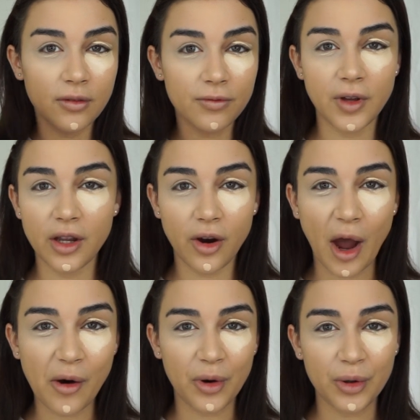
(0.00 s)
figure
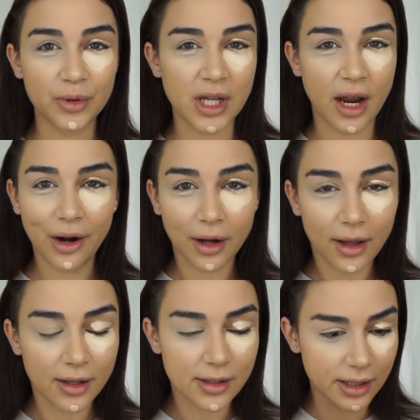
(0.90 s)
out who
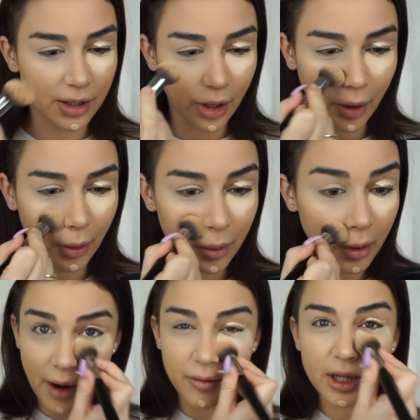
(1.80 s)
Taryn is, you know?
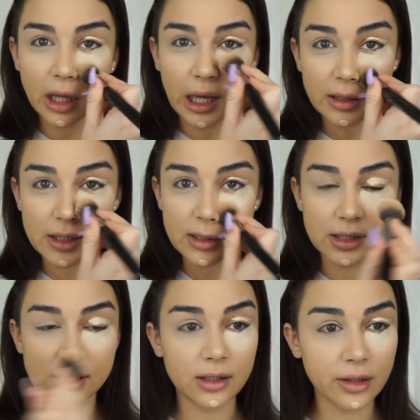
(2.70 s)
I really like this
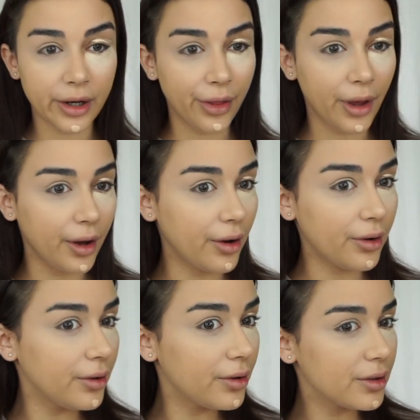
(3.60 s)
concealer
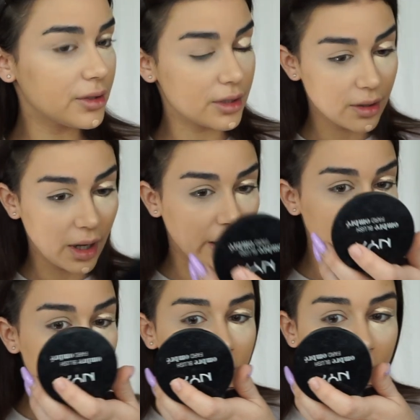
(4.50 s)
though. It's
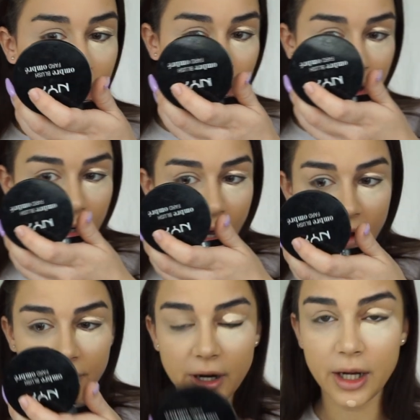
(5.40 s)
actually good
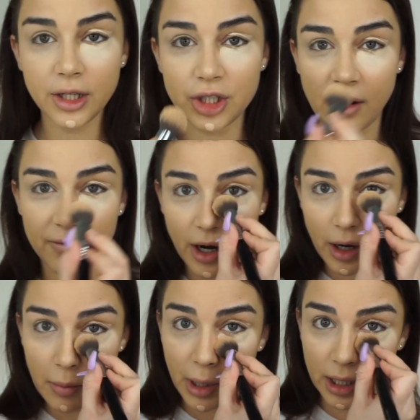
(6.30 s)
coverage. I'm
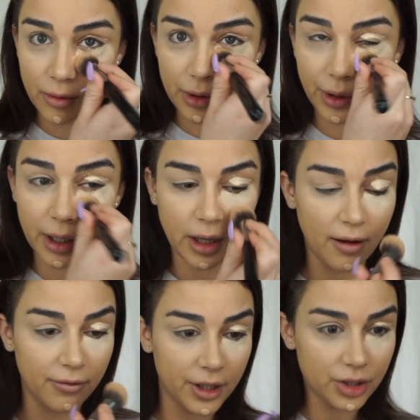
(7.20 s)
very picky with like
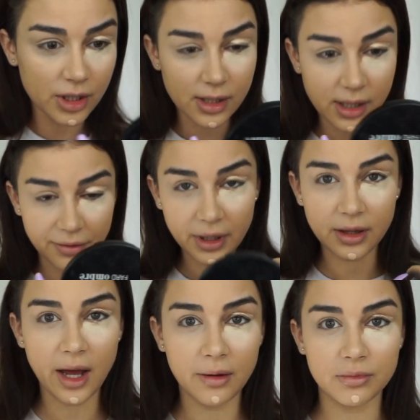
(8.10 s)
coverage and stuff like
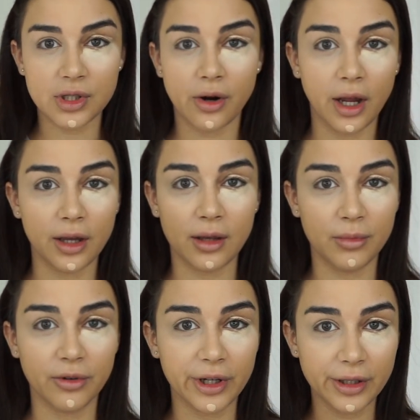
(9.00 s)
that. Sorry, I
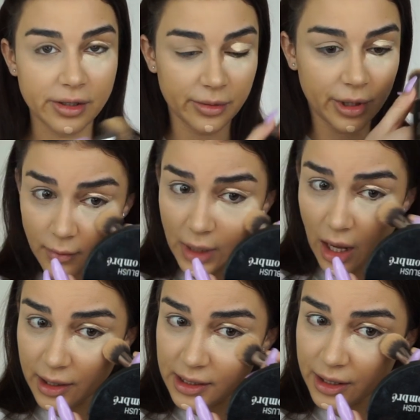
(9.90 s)
keep moving so much.
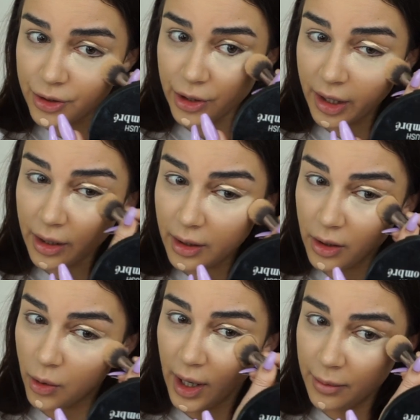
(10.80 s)
I did drink
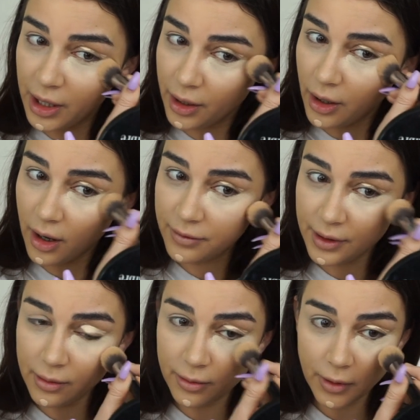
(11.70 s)
quite a bit of
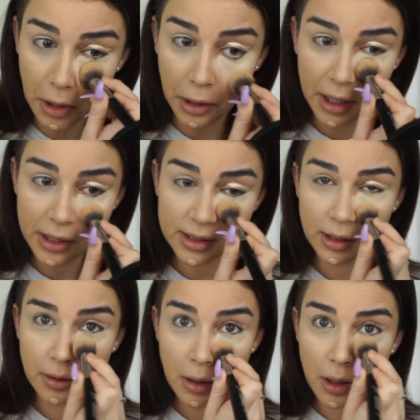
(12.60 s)
coffee before this.
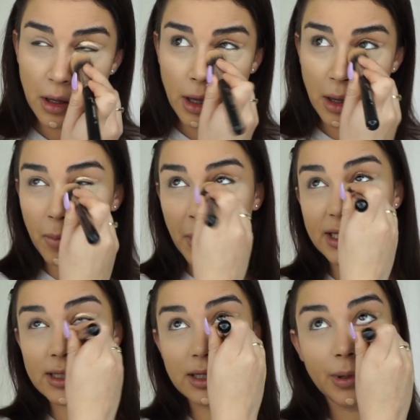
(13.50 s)
My
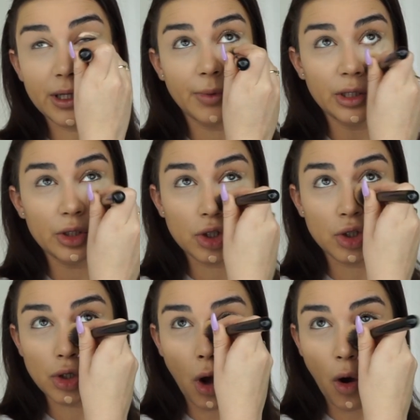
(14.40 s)
sleep has been
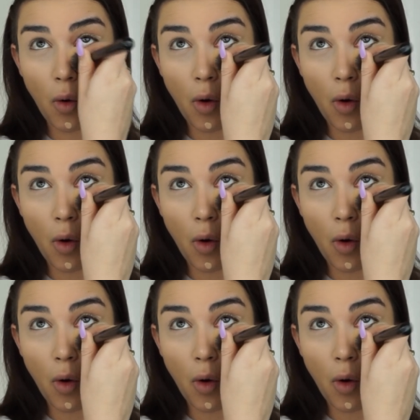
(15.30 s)
so